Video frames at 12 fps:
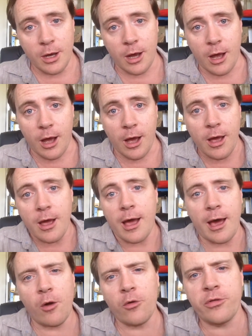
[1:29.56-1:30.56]
uh,
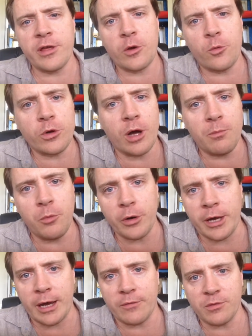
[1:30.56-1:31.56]
how thick would our
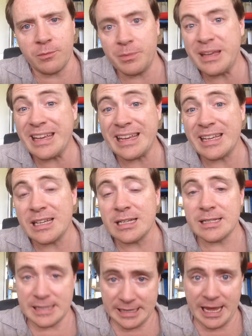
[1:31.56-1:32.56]
book have to be
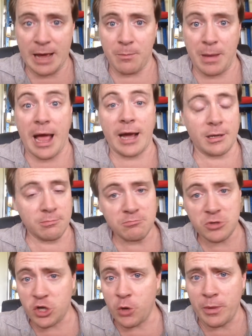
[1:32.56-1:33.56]
to get back
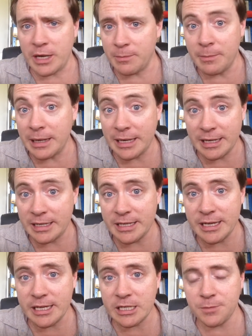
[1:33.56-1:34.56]
so many million
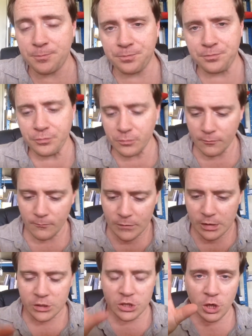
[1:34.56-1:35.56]
years?
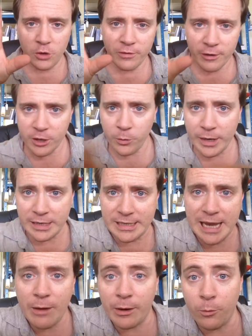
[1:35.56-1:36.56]
So very quickly
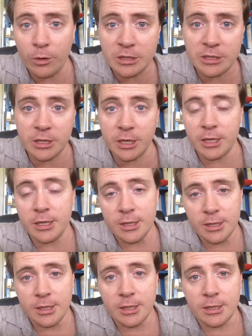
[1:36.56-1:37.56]
now, I wanted to
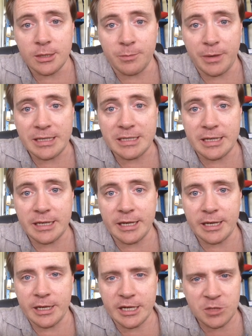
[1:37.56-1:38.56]
to
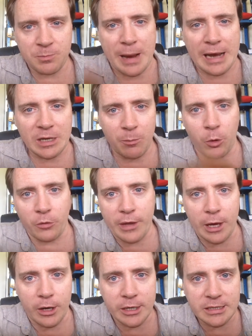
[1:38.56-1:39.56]
basically expand upon
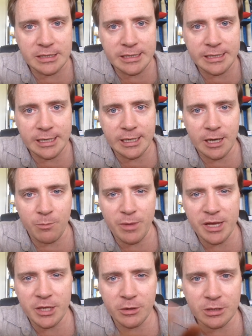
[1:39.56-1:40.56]
that idea and
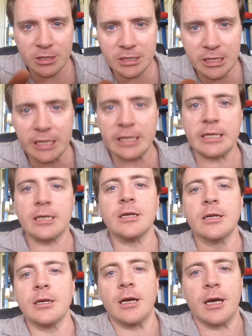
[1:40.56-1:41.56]
make you see
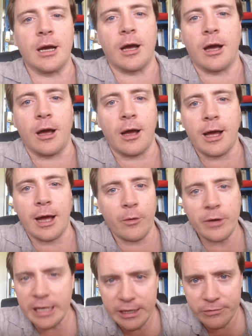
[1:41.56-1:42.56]
uh,
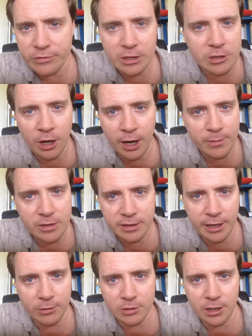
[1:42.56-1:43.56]
how even the
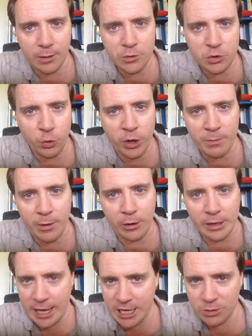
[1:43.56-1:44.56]
timescales that I was talking
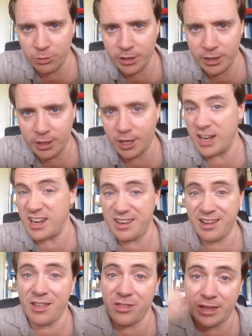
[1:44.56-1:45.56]
about last week are
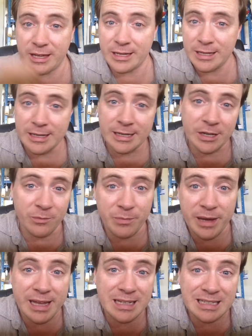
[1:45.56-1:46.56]
nothing
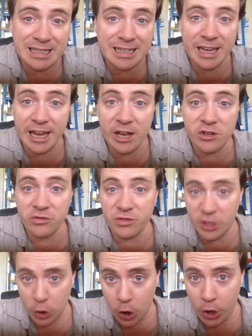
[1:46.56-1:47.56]
compared to the age of
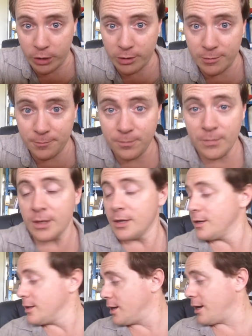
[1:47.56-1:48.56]
the Earth.
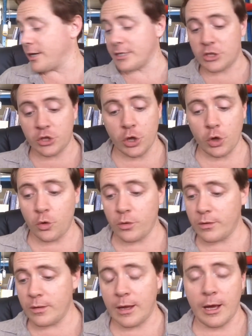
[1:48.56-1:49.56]
Alright,
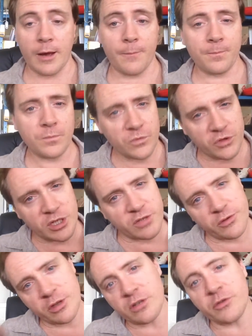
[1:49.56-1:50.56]
so um, just
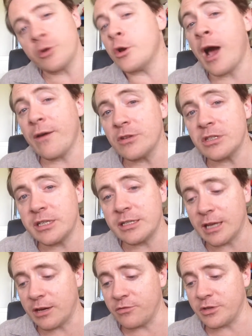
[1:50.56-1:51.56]
for those of you who haven't
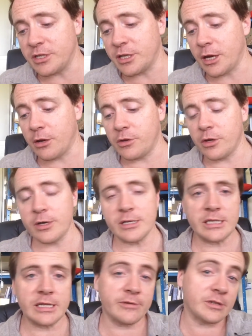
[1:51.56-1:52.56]
seen that video, the
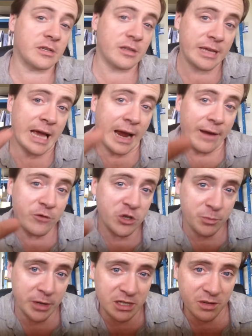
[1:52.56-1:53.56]
idea is that the
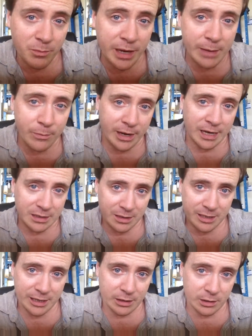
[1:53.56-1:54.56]
average piece of paper has a
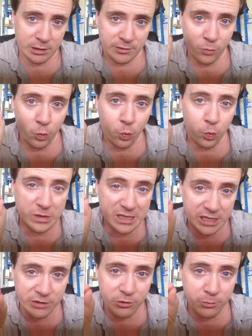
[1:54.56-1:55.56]
thickness of
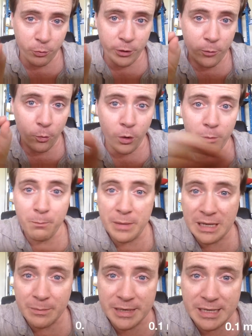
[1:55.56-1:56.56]
0.1
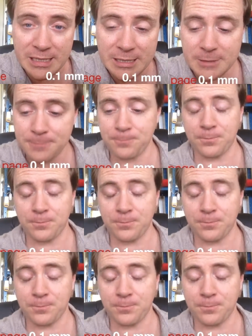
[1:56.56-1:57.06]
millimeters,